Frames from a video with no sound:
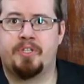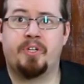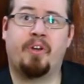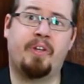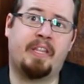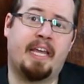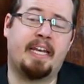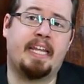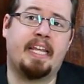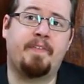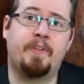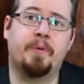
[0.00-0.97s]
So then,
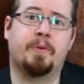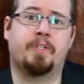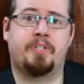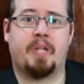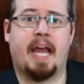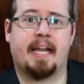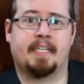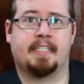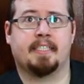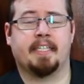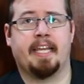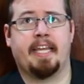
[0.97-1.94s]
if you were to
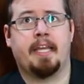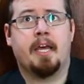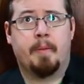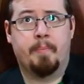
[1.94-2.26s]
actually